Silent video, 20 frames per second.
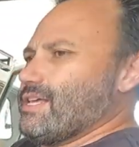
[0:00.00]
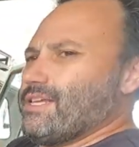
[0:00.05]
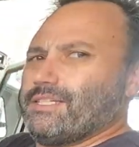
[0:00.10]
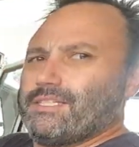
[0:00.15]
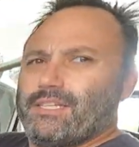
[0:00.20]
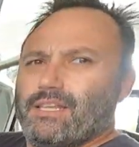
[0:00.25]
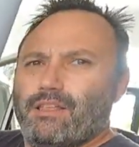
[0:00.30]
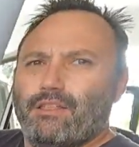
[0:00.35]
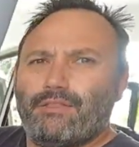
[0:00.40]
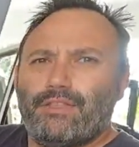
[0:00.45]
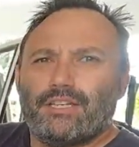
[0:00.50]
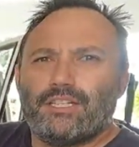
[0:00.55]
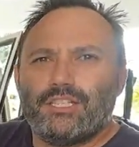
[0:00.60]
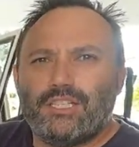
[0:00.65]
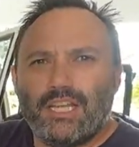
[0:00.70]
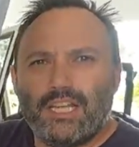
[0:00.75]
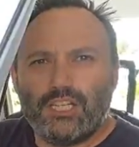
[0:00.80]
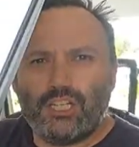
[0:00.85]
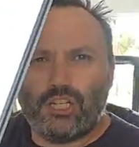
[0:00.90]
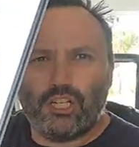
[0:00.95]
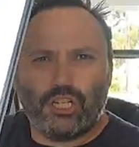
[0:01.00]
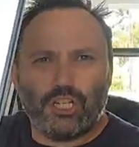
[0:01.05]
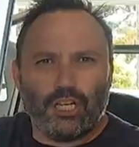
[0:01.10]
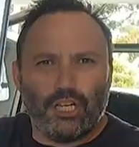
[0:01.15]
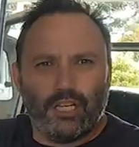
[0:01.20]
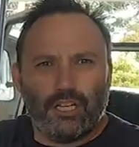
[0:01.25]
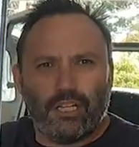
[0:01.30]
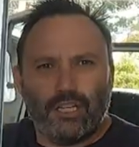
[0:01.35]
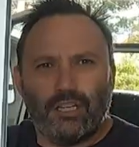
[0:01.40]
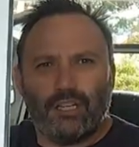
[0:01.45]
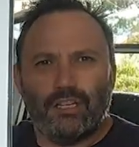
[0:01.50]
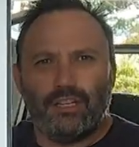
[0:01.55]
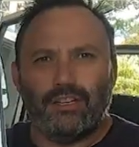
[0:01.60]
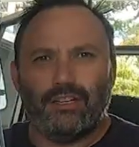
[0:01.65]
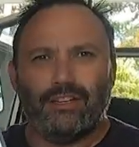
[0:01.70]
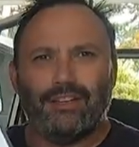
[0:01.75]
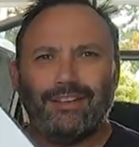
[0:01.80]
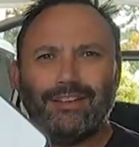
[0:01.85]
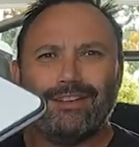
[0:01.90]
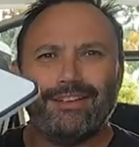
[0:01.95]
is the dish.
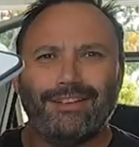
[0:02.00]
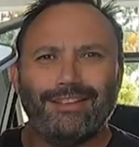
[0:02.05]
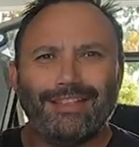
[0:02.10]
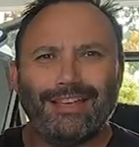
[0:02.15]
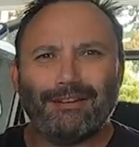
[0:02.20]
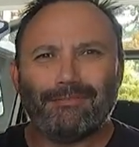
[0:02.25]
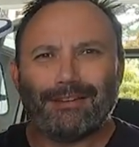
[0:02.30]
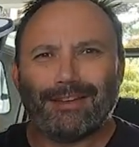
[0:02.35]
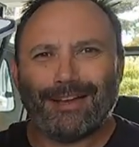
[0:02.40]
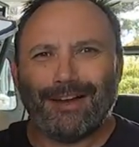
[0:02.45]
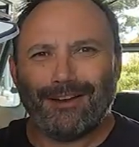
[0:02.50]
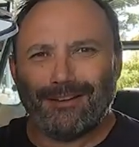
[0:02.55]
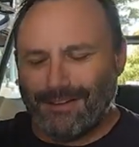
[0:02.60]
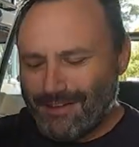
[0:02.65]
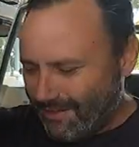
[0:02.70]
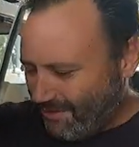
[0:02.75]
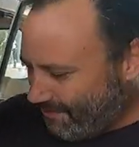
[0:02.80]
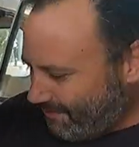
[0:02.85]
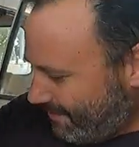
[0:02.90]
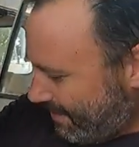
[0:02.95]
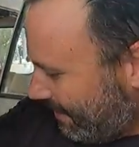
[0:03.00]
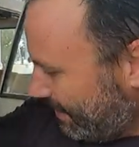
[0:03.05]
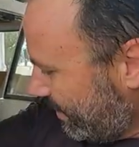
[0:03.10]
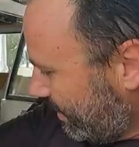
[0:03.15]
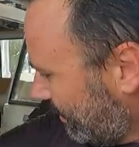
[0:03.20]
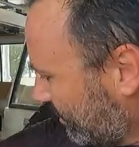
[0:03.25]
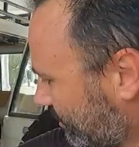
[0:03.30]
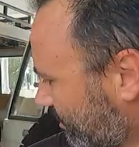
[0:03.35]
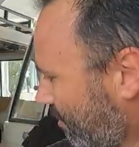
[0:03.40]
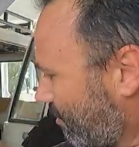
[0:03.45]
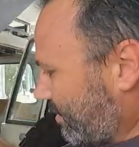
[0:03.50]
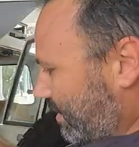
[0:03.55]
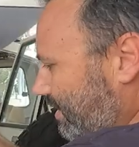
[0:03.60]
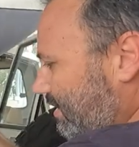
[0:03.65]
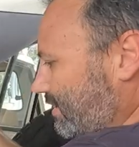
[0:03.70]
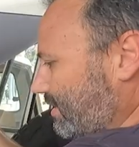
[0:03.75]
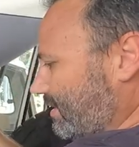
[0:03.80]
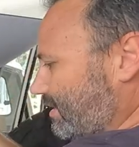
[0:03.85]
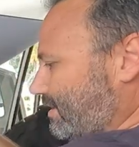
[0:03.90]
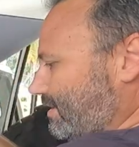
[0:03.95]
There we go, fairly
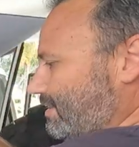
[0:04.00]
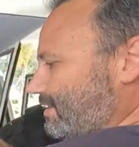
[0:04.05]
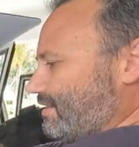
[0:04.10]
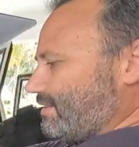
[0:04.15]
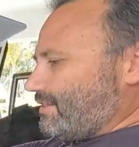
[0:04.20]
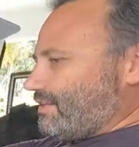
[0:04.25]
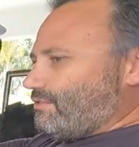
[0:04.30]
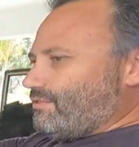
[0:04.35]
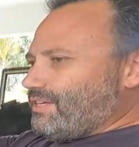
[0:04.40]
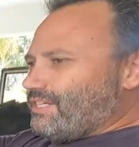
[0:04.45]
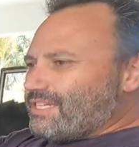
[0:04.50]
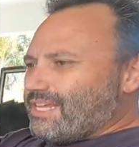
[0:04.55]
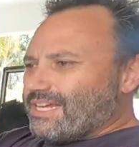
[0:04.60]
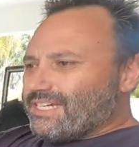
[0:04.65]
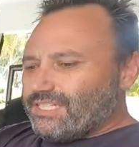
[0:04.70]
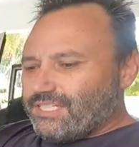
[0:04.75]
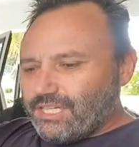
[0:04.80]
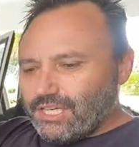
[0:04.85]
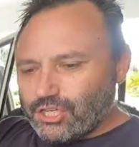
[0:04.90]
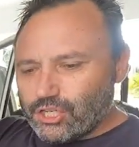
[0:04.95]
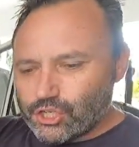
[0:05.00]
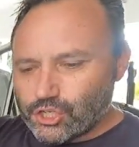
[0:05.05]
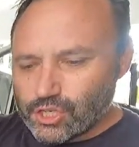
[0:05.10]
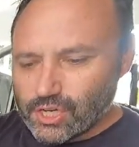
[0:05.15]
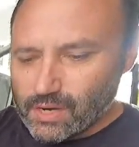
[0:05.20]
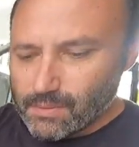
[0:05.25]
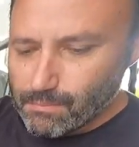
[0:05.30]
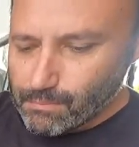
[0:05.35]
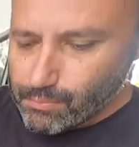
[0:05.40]
exciting. There is a dish